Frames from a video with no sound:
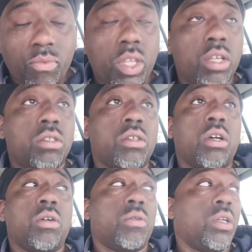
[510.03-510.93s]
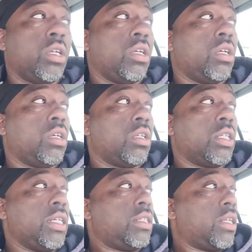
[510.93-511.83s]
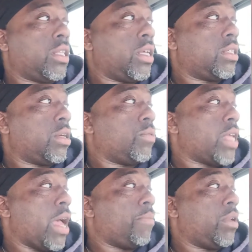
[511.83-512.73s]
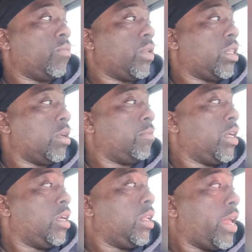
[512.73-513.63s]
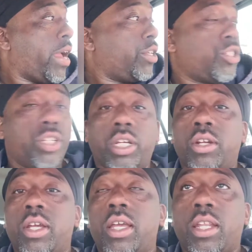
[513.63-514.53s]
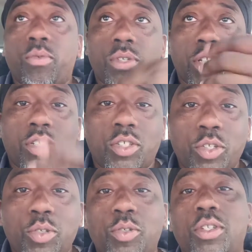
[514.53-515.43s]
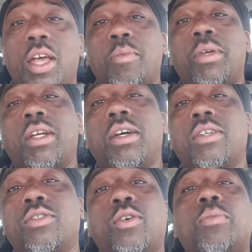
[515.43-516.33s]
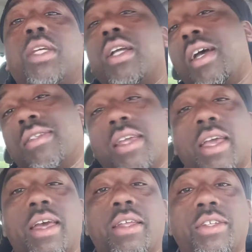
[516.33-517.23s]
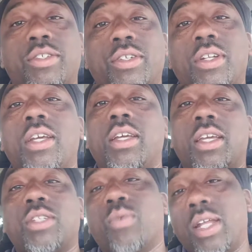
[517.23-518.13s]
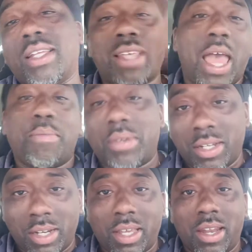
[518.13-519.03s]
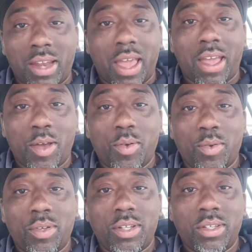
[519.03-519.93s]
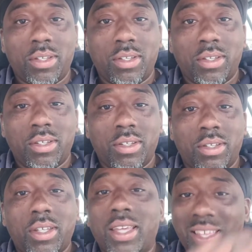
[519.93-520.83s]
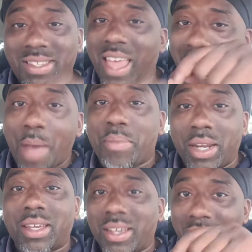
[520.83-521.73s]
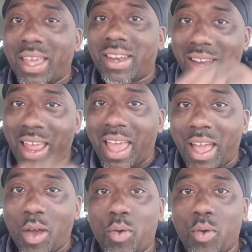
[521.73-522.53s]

So, these are the things that was happening with them last year. And it was excused because so many guys they had injured. Guess what? It's happening again now. It's happening again now.